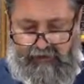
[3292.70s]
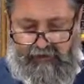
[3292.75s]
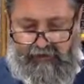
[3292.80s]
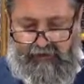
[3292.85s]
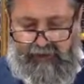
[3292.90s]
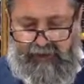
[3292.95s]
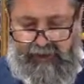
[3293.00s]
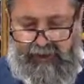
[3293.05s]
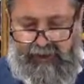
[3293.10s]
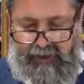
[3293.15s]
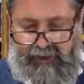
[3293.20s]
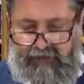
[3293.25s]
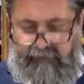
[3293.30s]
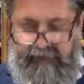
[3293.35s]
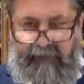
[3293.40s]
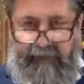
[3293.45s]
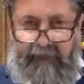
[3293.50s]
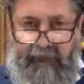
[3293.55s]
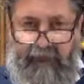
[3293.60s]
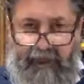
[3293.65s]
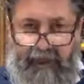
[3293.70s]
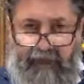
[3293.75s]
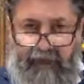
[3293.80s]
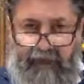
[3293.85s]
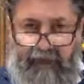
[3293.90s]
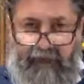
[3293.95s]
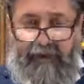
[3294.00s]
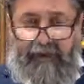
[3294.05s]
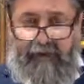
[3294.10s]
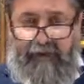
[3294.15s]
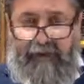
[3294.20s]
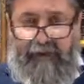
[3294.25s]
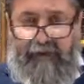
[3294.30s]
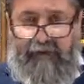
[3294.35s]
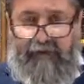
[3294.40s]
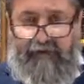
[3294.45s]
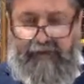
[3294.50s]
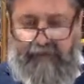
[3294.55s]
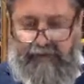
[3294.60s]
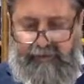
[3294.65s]
Vayeshev and Eli, by the way,
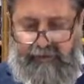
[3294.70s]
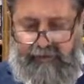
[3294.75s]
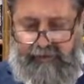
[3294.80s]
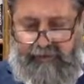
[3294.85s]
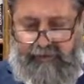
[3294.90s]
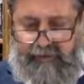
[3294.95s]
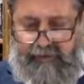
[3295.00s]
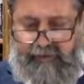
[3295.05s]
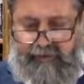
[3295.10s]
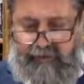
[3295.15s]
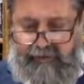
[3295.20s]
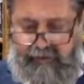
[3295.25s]
agrees with her.